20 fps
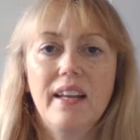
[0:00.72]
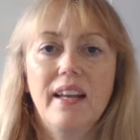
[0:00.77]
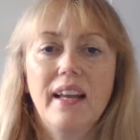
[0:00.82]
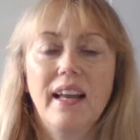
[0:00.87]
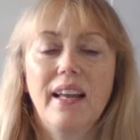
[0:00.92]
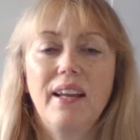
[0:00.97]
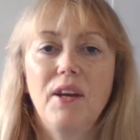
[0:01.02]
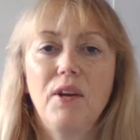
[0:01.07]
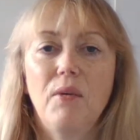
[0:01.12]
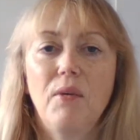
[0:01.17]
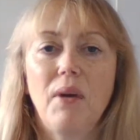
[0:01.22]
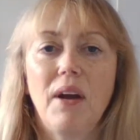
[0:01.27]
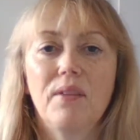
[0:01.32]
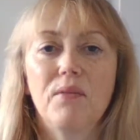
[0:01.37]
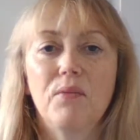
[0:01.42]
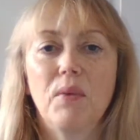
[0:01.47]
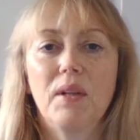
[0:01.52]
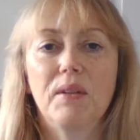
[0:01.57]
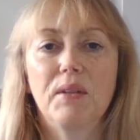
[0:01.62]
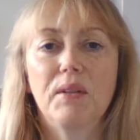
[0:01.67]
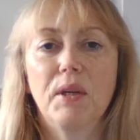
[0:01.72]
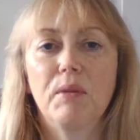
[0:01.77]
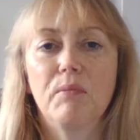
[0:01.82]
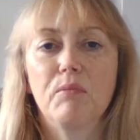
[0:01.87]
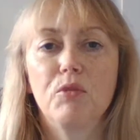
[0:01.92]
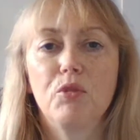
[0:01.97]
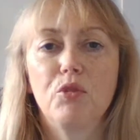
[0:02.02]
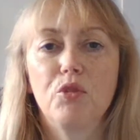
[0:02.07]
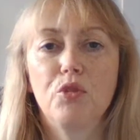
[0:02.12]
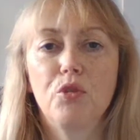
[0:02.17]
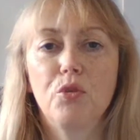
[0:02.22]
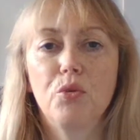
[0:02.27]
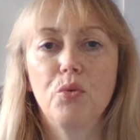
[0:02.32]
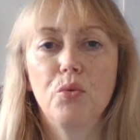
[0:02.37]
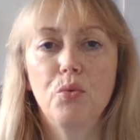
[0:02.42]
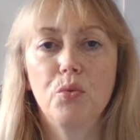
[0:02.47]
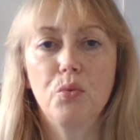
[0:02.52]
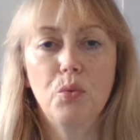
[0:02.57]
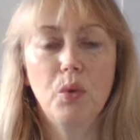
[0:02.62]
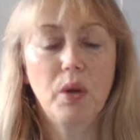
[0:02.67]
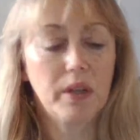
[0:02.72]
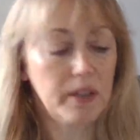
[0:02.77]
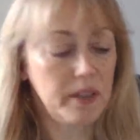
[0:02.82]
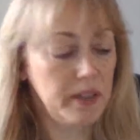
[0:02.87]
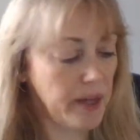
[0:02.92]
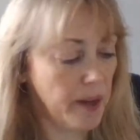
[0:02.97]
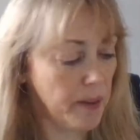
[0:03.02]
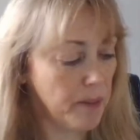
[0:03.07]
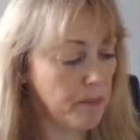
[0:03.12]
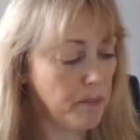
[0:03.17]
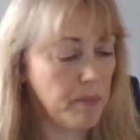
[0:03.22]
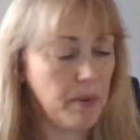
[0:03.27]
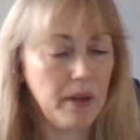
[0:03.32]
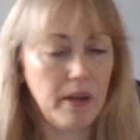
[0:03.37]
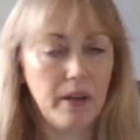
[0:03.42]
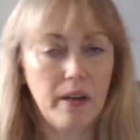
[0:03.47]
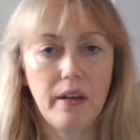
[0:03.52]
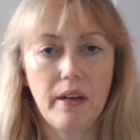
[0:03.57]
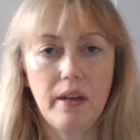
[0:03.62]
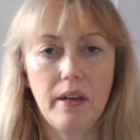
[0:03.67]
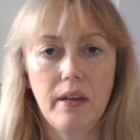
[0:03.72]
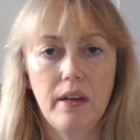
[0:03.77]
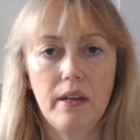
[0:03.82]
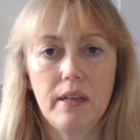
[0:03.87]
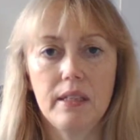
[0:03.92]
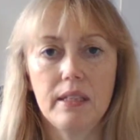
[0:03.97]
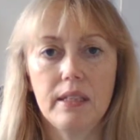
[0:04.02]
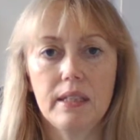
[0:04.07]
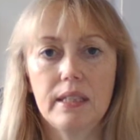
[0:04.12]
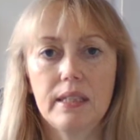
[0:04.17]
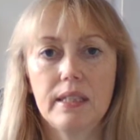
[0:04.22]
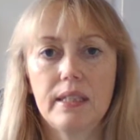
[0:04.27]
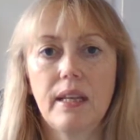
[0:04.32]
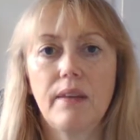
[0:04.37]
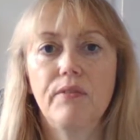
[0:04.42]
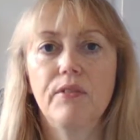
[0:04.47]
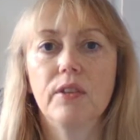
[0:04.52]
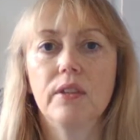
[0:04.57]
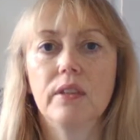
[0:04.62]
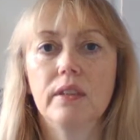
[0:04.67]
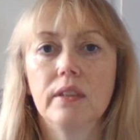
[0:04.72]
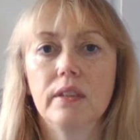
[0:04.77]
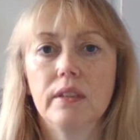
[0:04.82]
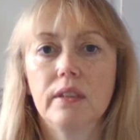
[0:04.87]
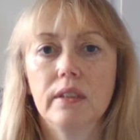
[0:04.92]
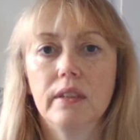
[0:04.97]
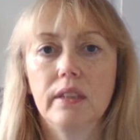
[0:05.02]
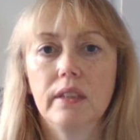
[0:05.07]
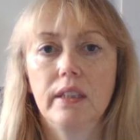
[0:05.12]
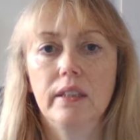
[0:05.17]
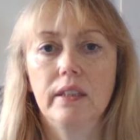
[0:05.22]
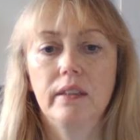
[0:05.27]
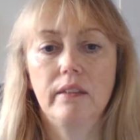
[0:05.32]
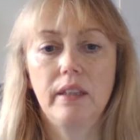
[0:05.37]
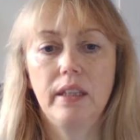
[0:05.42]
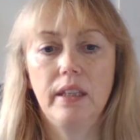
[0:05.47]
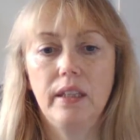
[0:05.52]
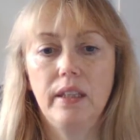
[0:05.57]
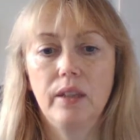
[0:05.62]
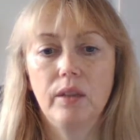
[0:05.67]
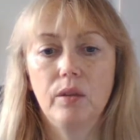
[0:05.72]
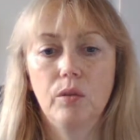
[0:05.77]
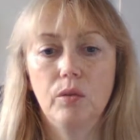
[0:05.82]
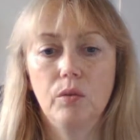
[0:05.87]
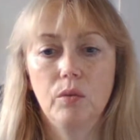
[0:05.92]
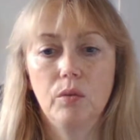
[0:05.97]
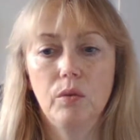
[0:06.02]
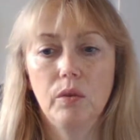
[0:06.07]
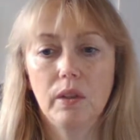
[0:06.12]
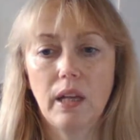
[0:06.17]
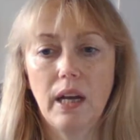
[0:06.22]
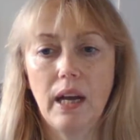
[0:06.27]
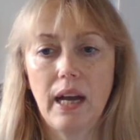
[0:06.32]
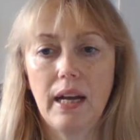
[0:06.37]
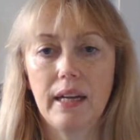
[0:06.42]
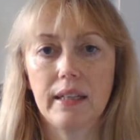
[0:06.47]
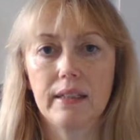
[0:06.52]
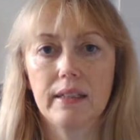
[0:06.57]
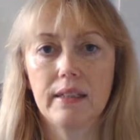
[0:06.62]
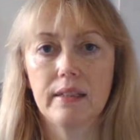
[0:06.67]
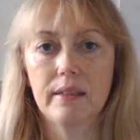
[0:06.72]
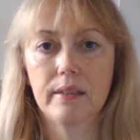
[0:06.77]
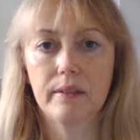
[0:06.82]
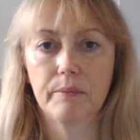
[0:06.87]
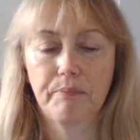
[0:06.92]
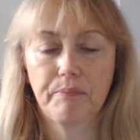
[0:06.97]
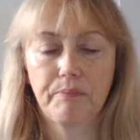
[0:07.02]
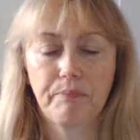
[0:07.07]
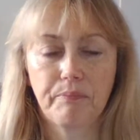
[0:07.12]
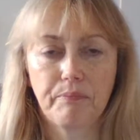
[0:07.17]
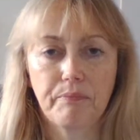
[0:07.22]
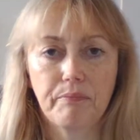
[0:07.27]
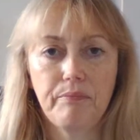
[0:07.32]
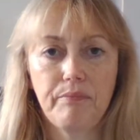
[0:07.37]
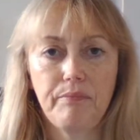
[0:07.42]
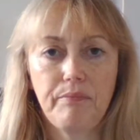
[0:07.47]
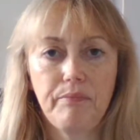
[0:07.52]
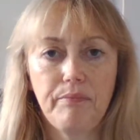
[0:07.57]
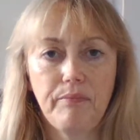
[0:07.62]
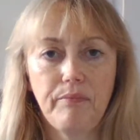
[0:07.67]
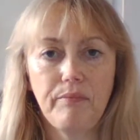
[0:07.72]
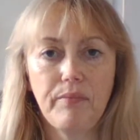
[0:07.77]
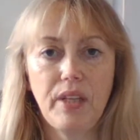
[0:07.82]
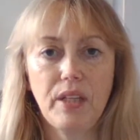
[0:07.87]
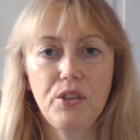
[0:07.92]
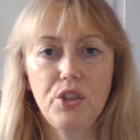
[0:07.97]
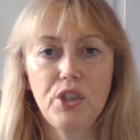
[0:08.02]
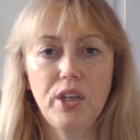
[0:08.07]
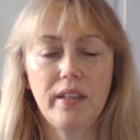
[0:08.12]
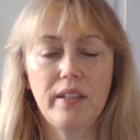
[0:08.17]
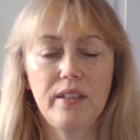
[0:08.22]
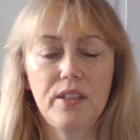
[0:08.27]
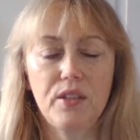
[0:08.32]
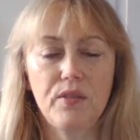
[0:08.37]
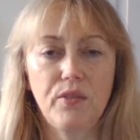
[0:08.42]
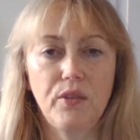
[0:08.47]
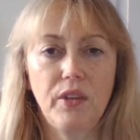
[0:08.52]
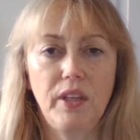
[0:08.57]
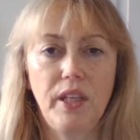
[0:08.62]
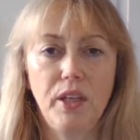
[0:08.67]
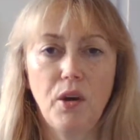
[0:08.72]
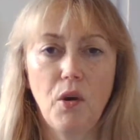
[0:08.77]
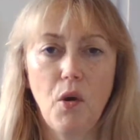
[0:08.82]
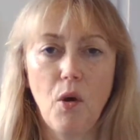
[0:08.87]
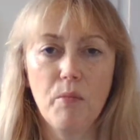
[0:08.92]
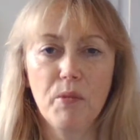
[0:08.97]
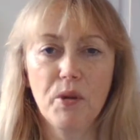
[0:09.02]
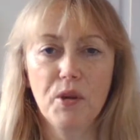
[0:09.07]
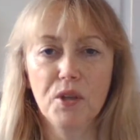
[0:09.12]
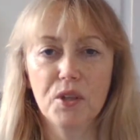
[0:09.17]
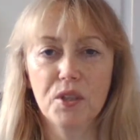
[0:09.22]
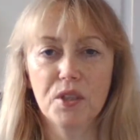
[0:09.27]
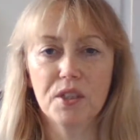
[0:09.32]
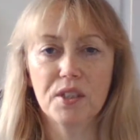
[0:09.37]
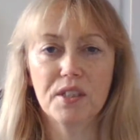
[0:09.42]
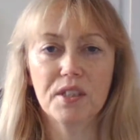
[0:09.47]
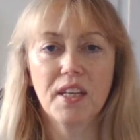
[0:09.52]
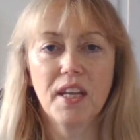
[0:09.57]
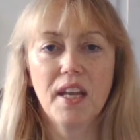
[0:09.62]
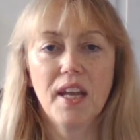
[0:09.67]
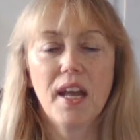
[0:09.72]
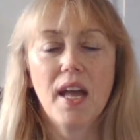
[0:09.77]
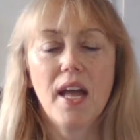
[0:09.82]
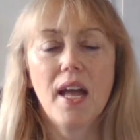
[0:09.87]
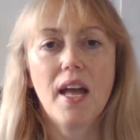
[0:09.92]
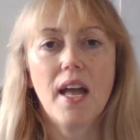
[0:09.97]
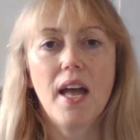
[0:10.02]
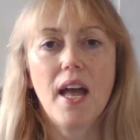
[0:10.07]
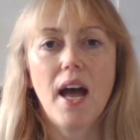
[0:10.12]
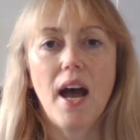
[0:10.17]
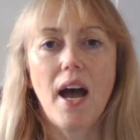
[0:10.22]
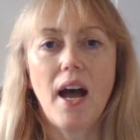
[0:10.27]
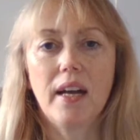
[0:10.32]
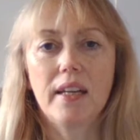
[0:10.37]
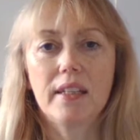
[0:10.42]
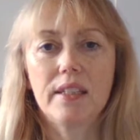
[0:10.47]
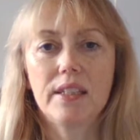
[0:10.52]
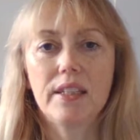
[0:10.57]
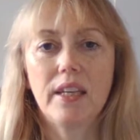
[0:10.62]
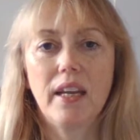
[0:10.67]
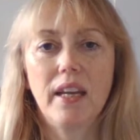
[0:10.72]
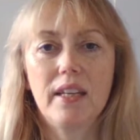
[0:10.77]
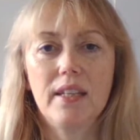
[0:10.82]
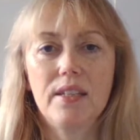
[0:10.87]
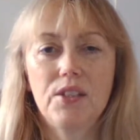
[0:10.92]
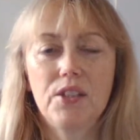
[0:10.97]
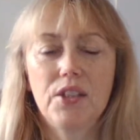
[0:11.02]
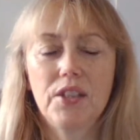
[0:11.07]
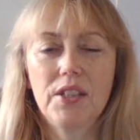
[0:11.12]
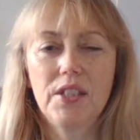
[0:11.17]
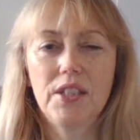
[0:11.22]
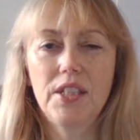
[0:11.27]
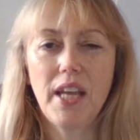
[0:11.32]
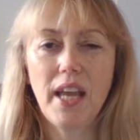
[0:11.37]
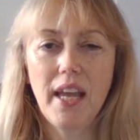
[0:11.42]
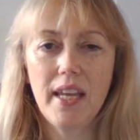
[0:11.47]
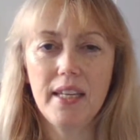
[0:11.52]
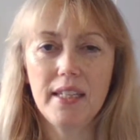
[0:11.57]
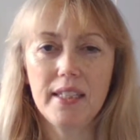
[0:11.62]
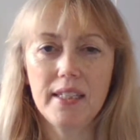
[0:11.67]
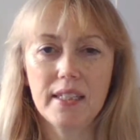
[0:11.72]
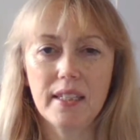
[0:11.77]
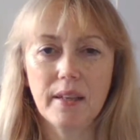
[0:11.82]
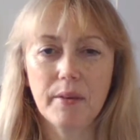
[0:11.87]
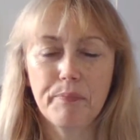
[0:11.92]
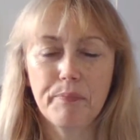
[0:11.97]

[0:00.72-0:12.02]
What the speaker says: Hello and welcome to number 7 in the Google Ads checklist for e-commerce. And in today's